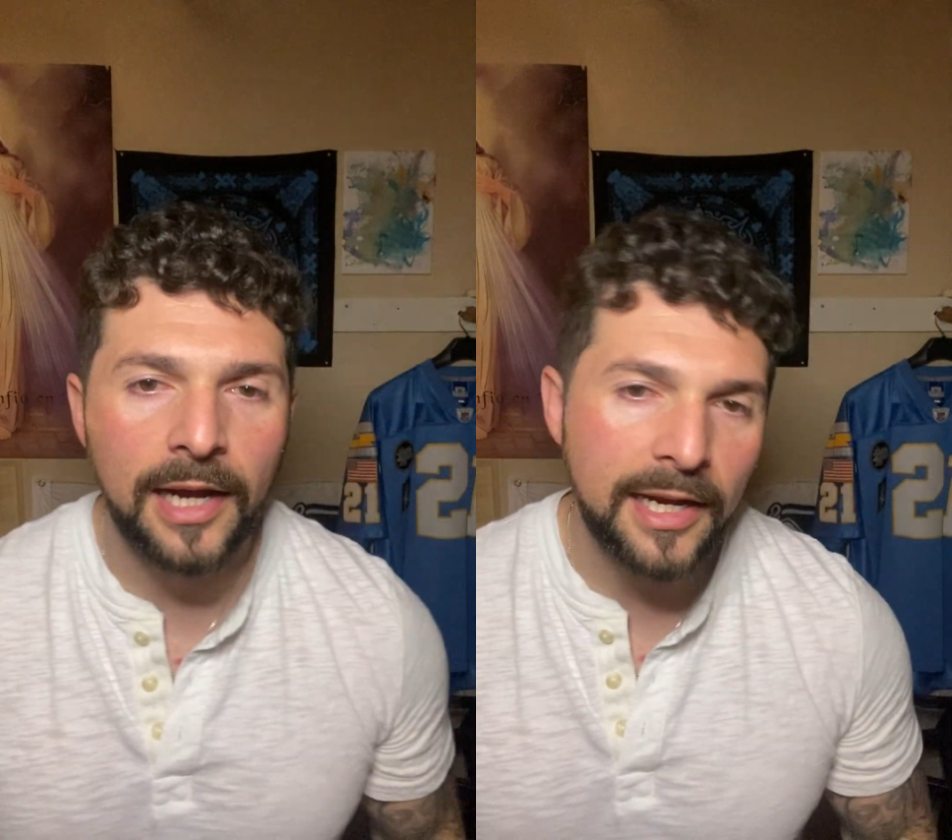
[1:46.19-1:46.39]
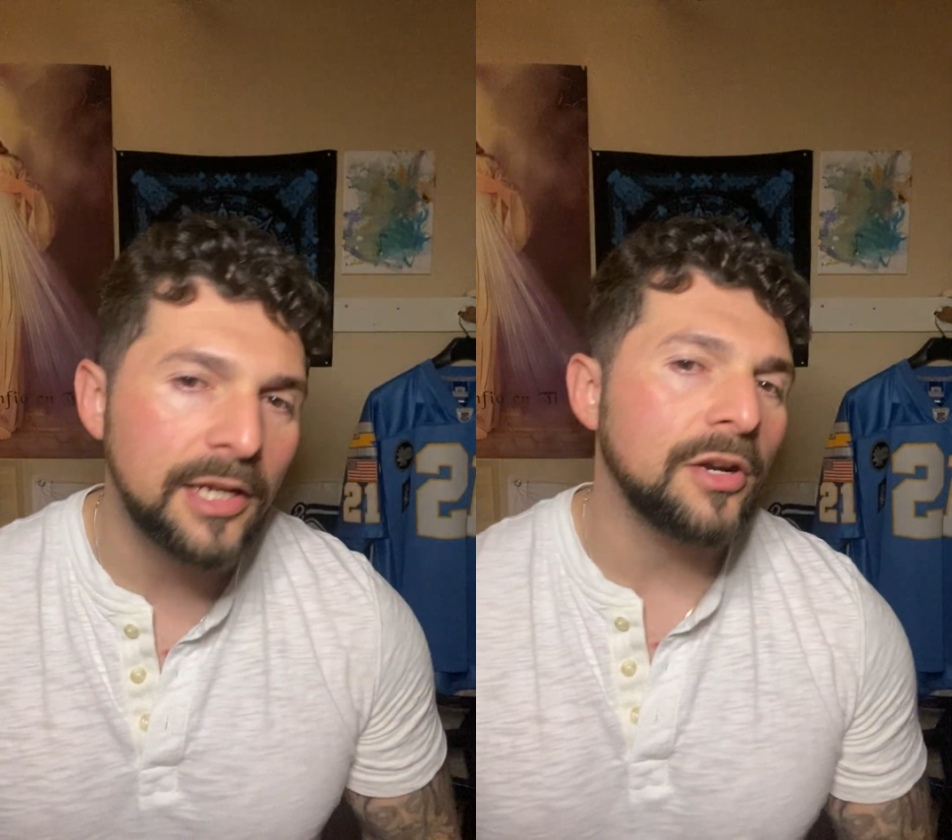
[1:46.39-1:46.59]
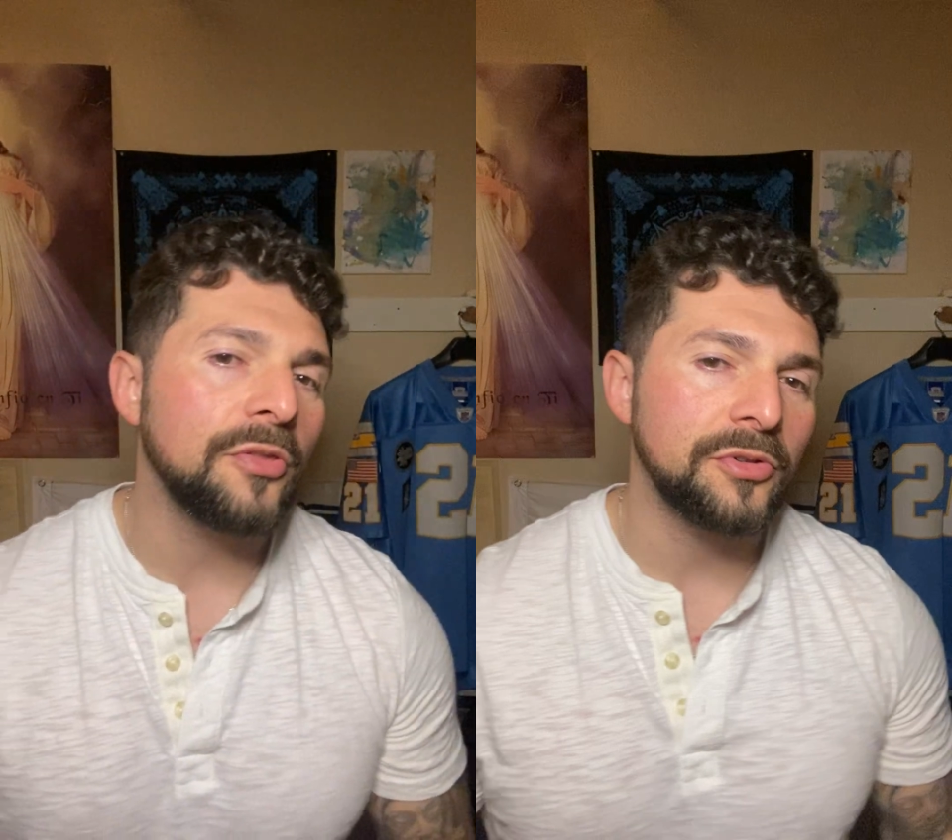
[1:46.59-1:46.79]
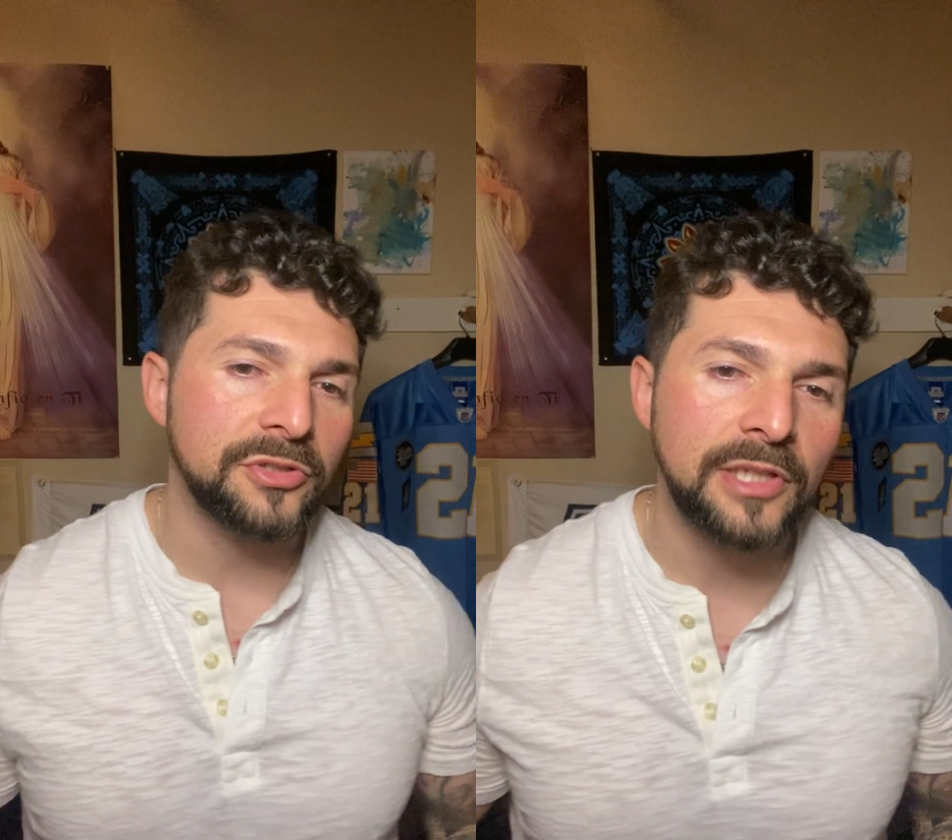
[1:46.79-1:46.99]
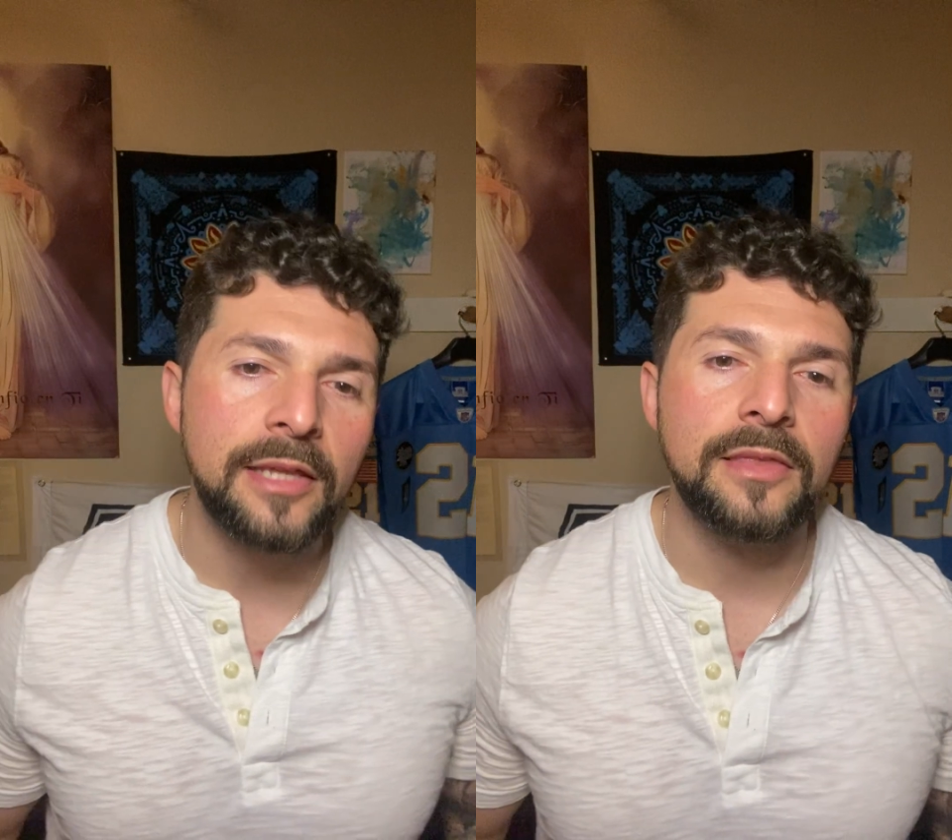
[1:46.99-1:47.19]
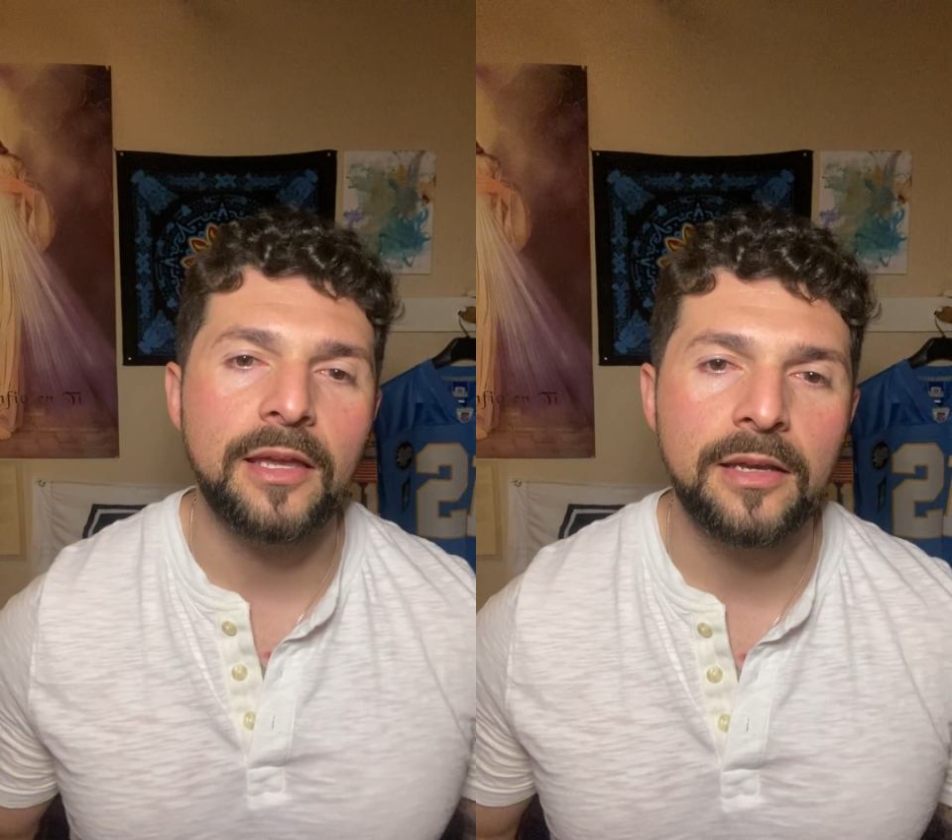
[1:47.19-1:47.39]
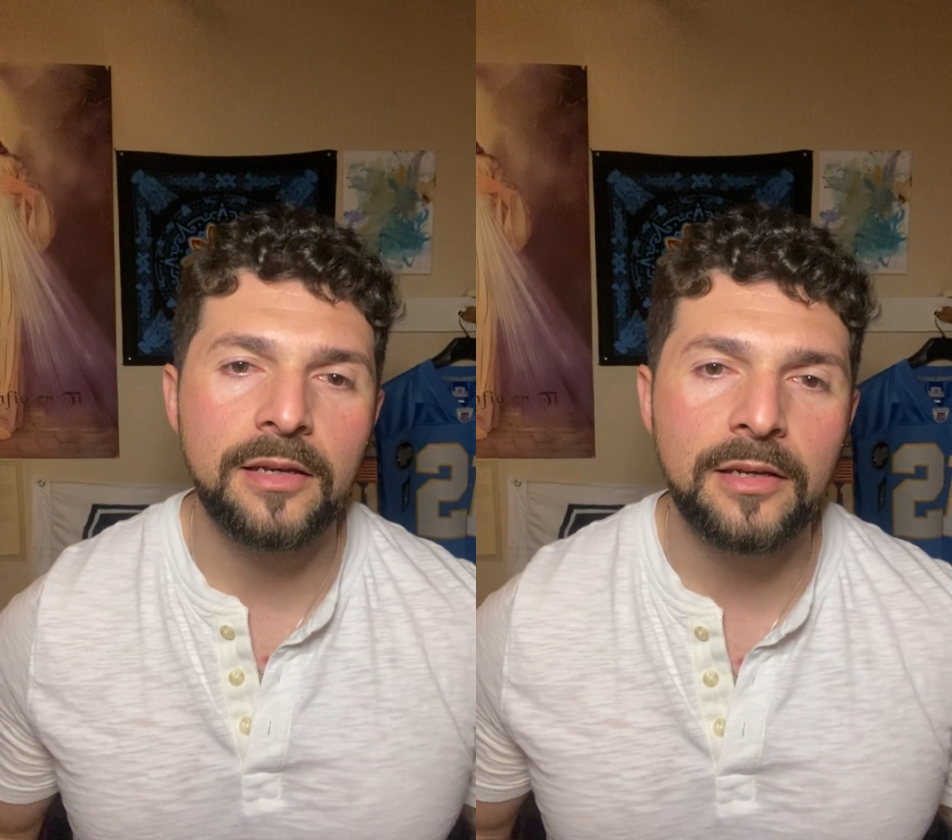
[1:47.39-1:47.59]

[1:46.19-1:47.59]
I can understand that.